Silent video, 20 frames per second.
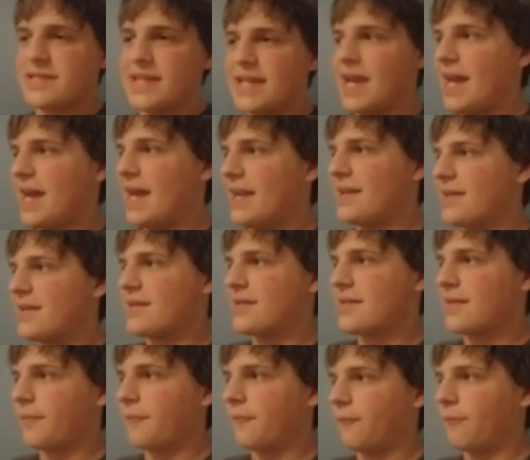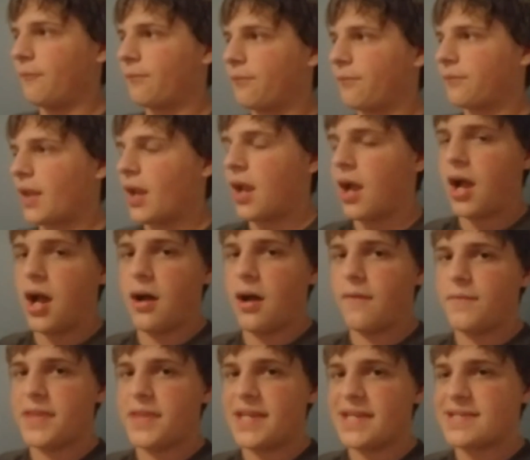the end
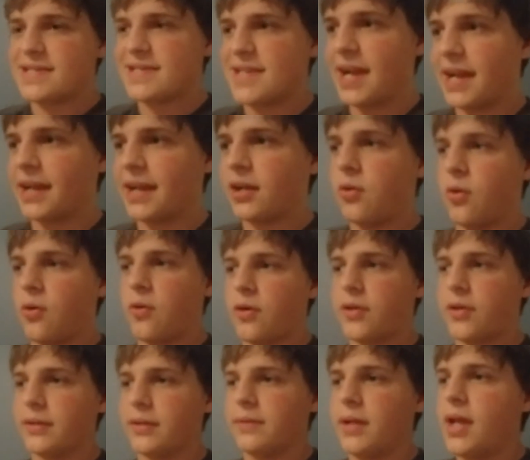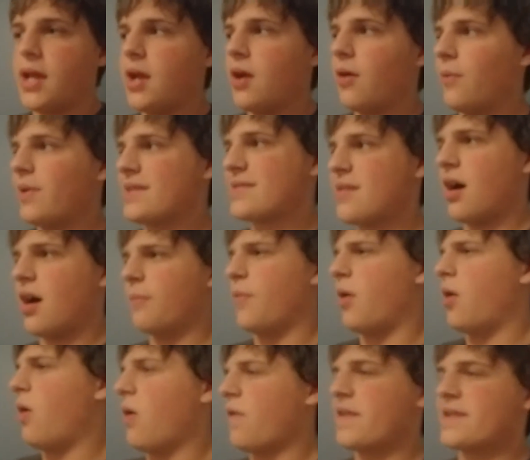of the second quarter. We saw him
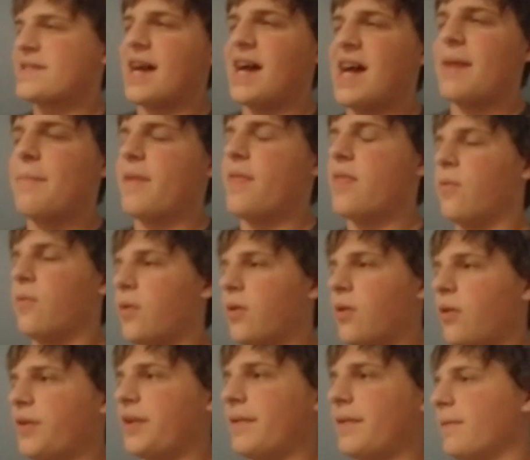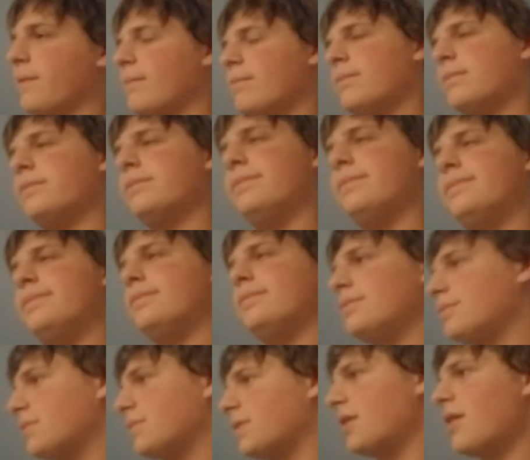all the time in the world, and
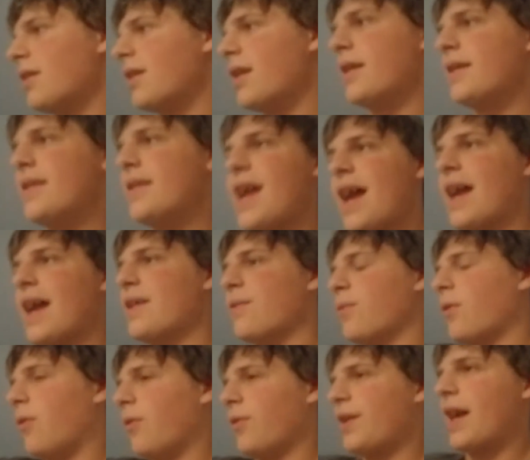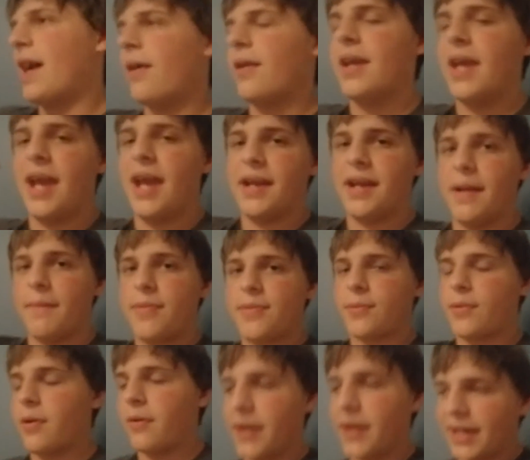yeah, he rolled out, ended up
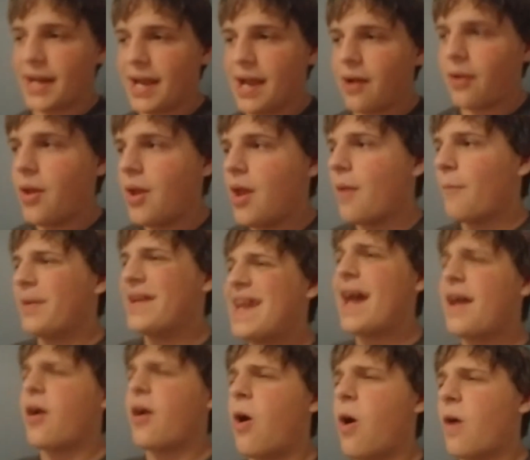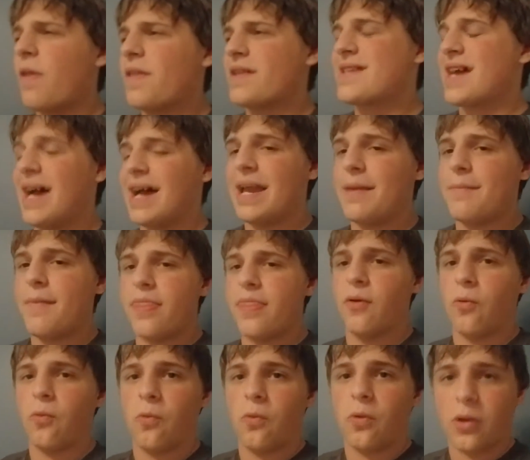throwing it out, but he had all the time in
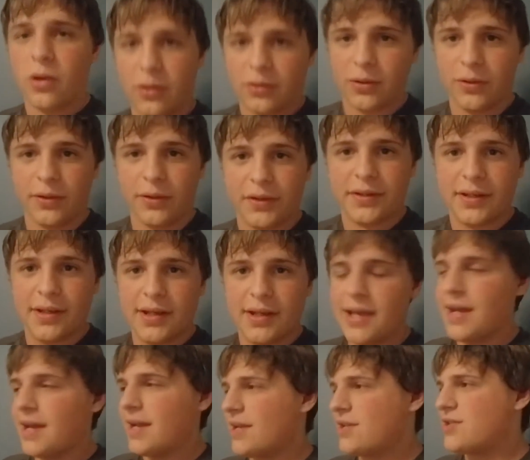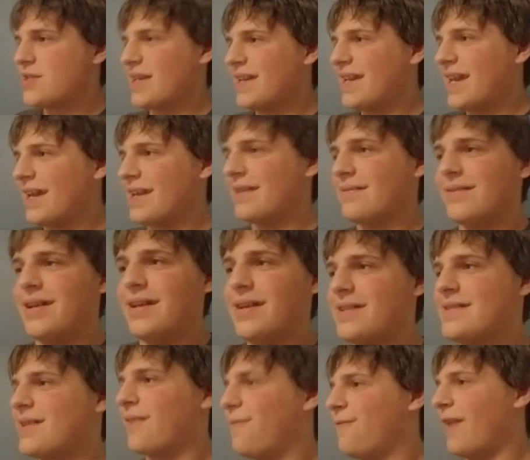the world to get
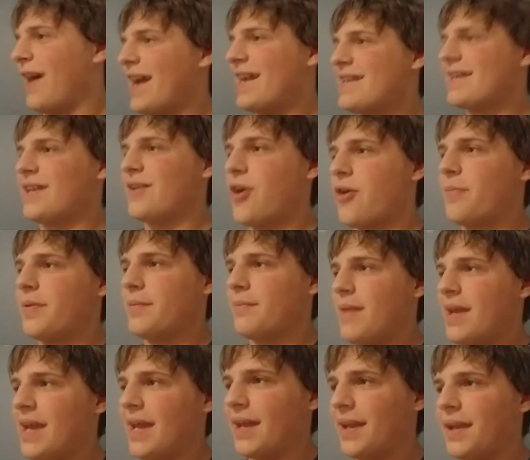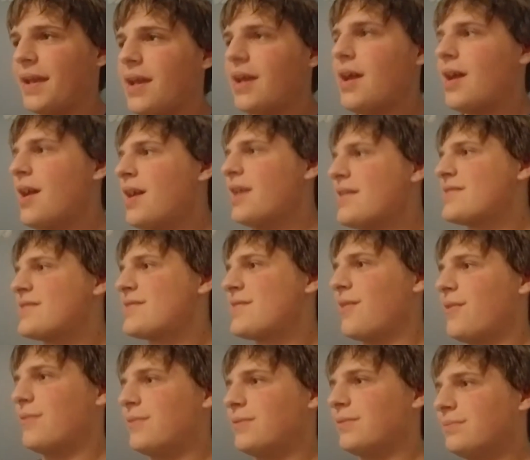to find an open man.
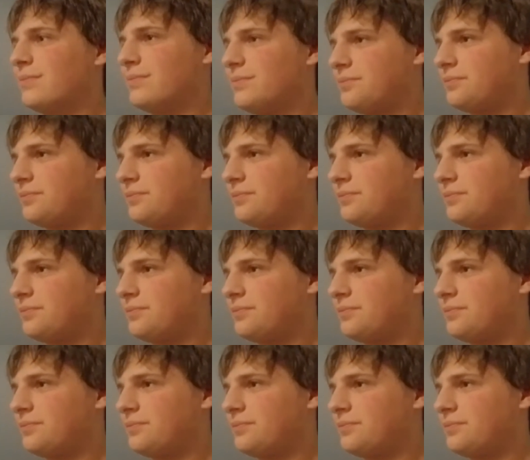So